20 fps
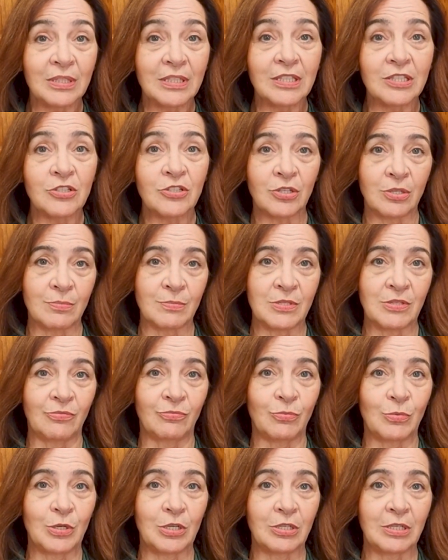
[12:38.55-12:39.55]
in terms
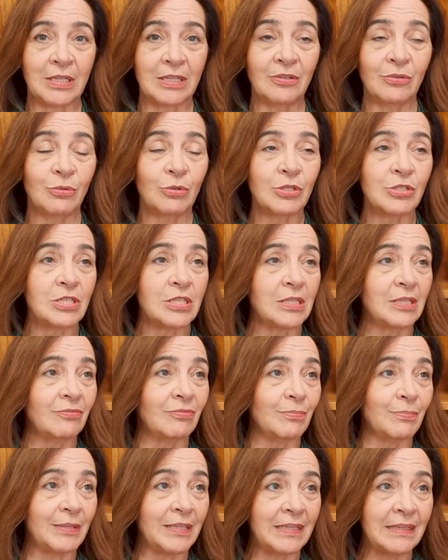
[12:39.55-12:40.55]
of work in order to
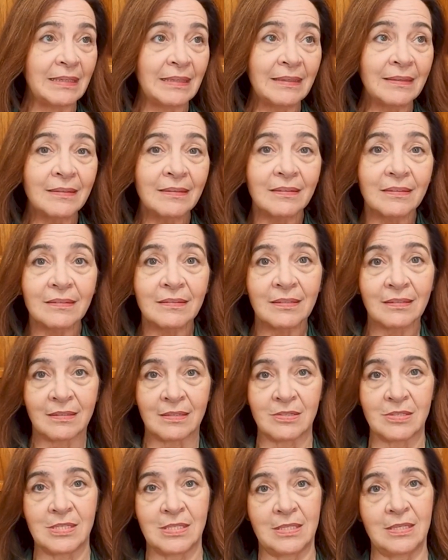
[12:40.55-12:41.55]
even begin to
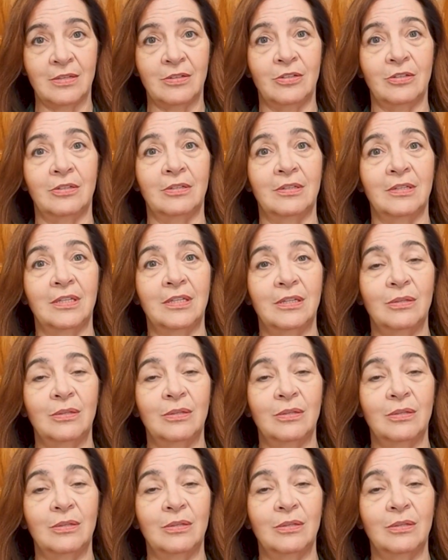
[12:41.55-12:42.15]
consider